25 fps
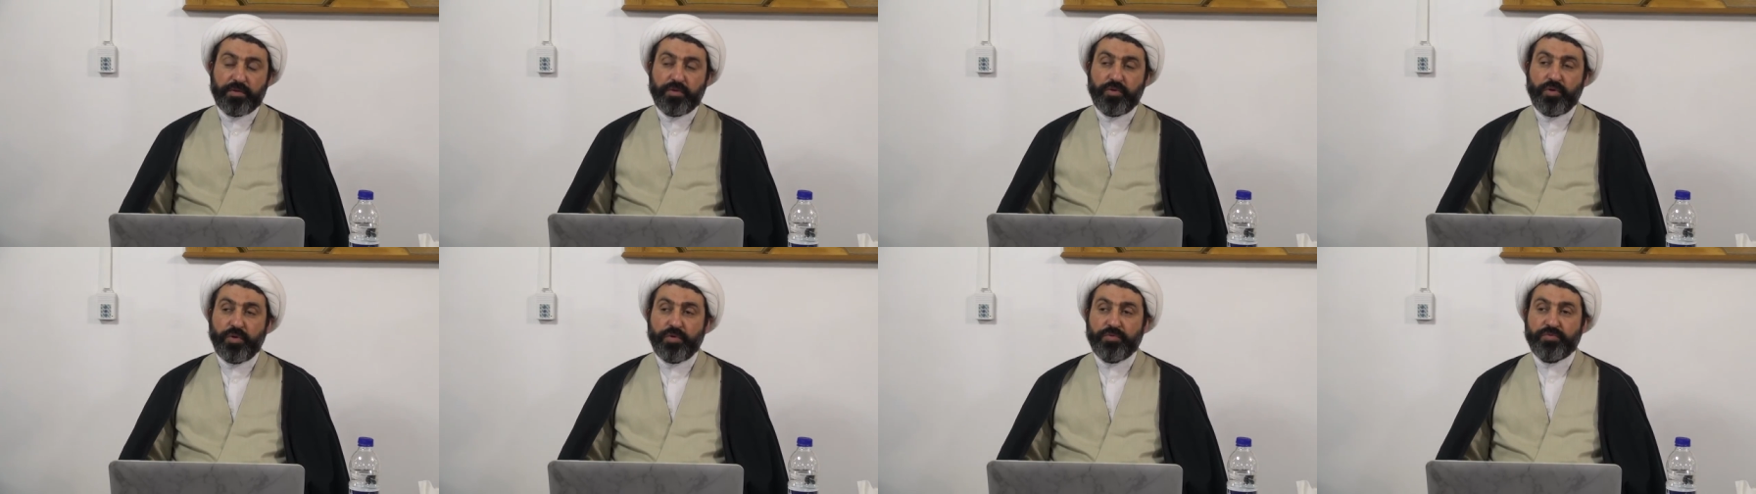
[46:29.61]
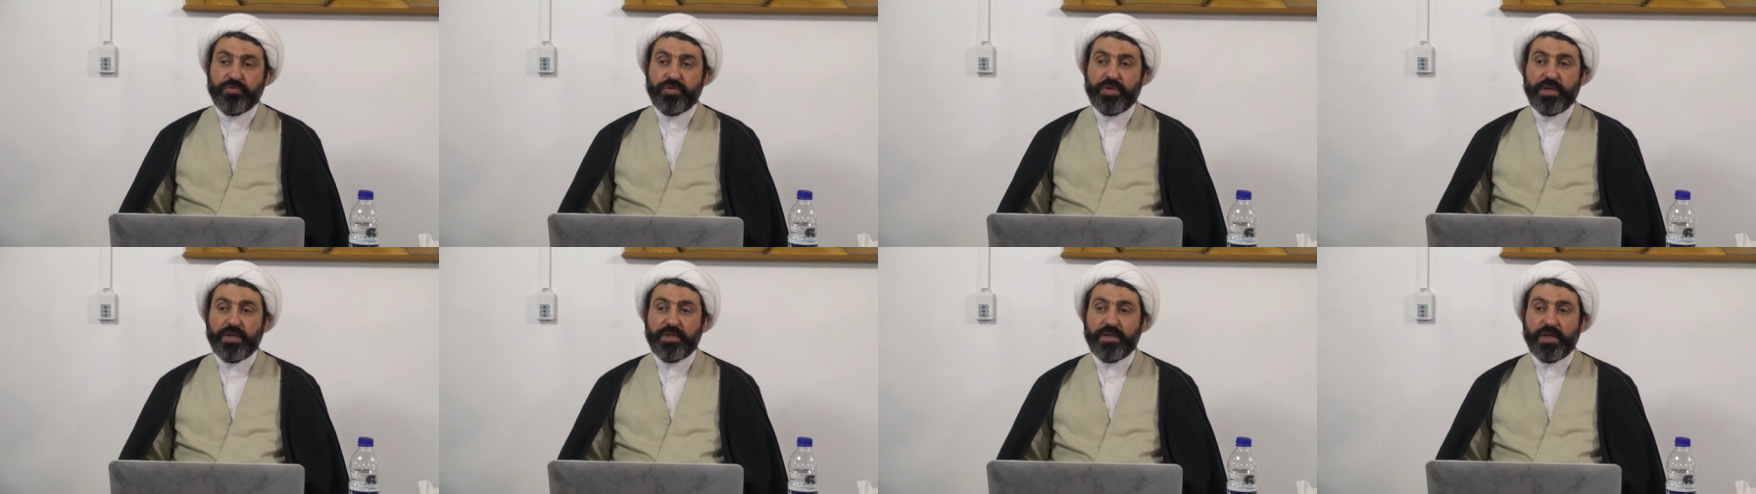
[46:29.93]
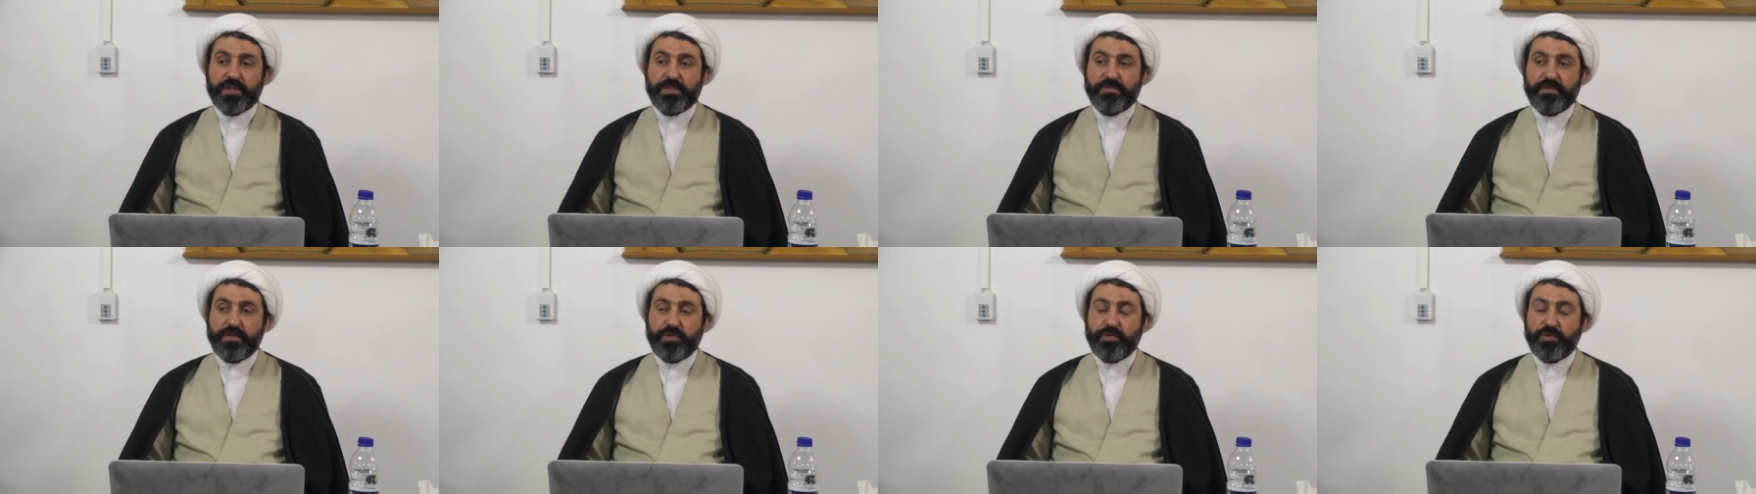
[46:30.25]
don't treat
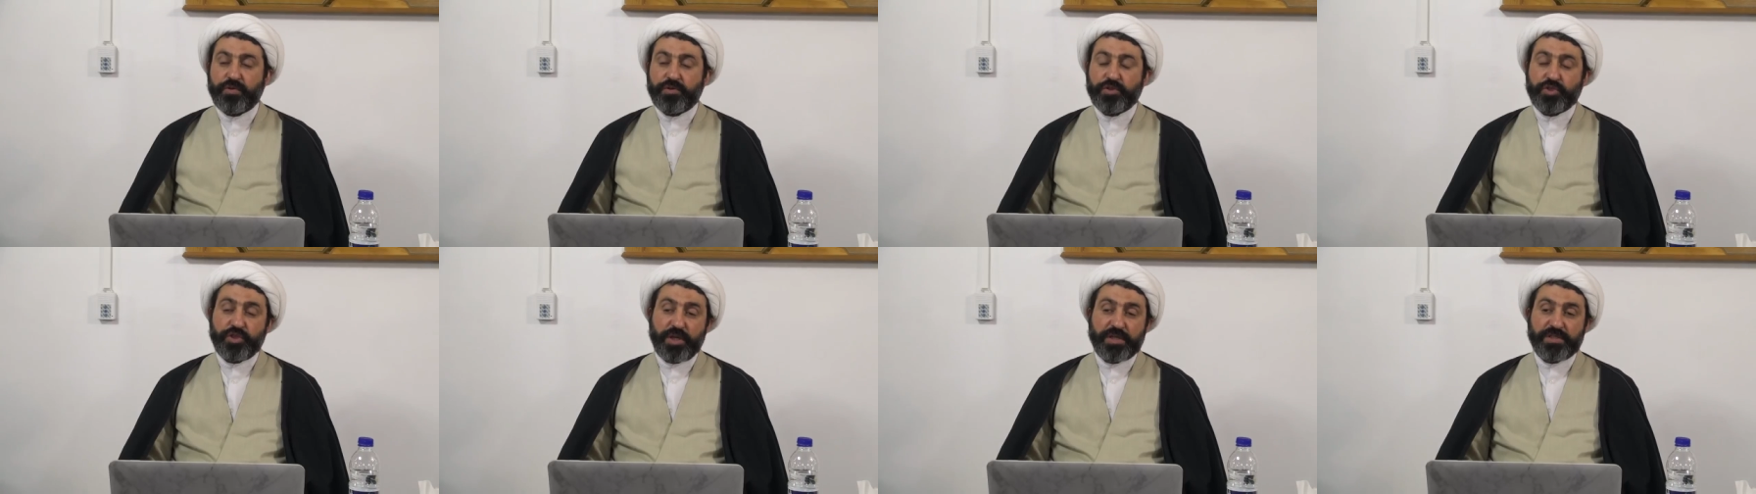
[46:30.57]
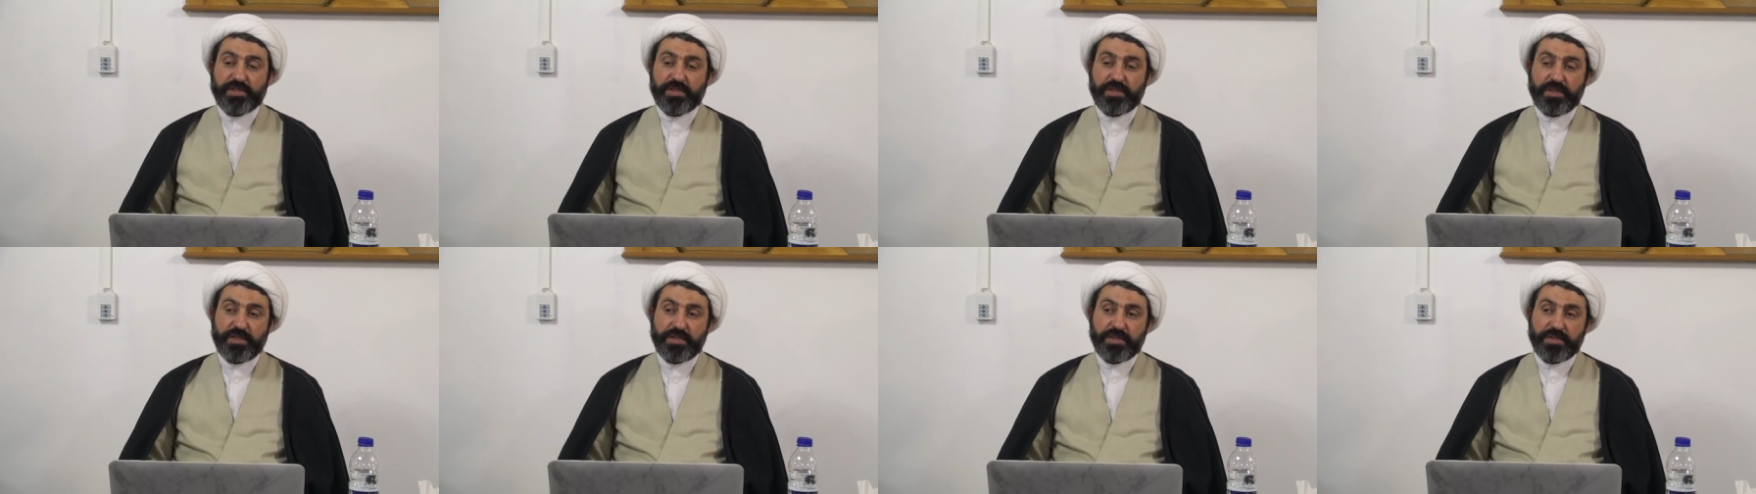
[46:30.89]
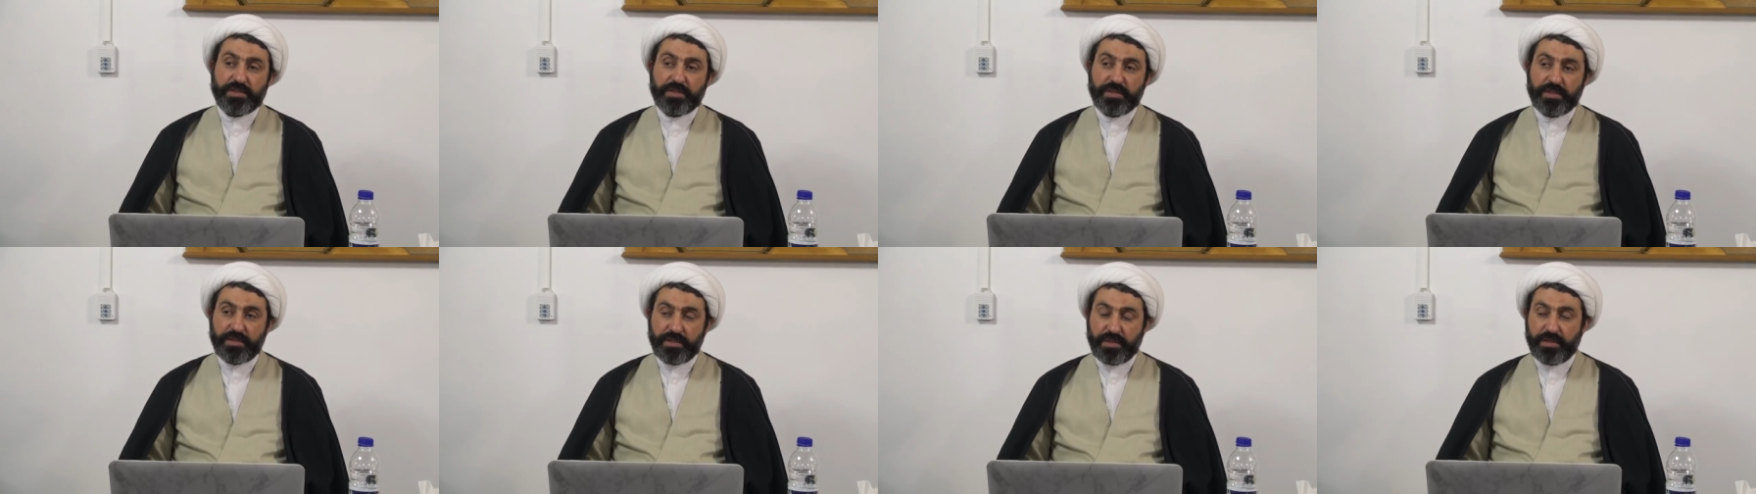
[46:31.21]
us with your
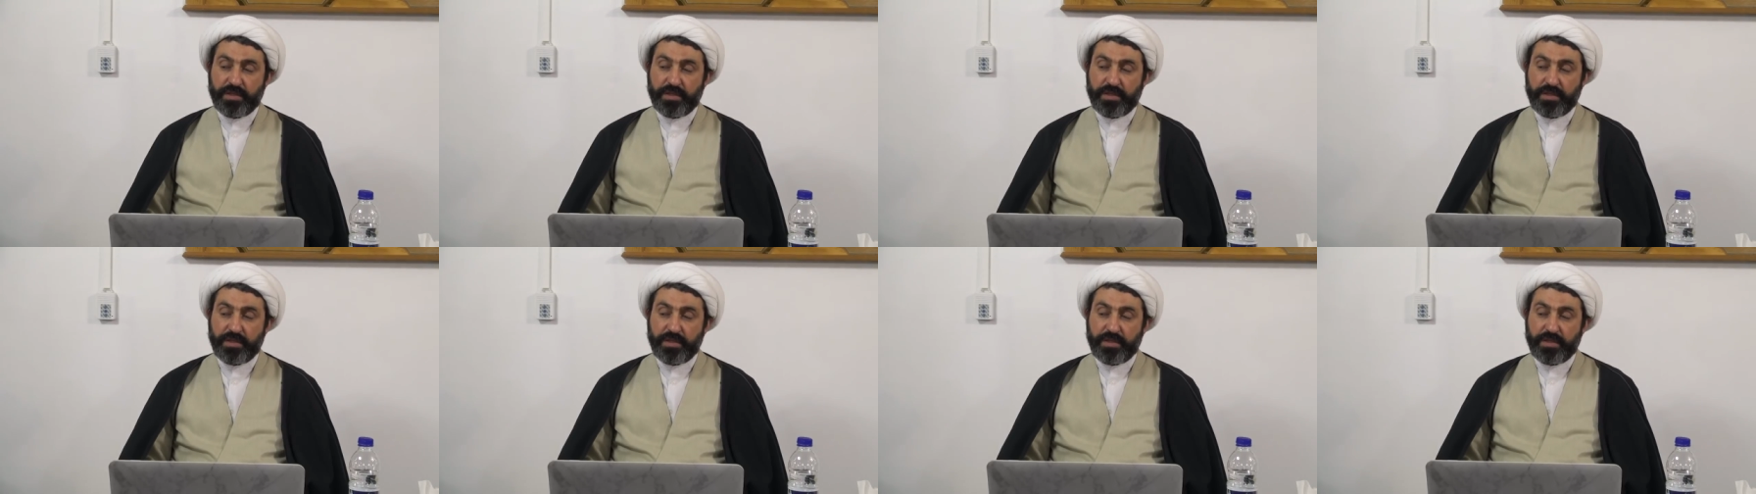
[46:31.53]
justice?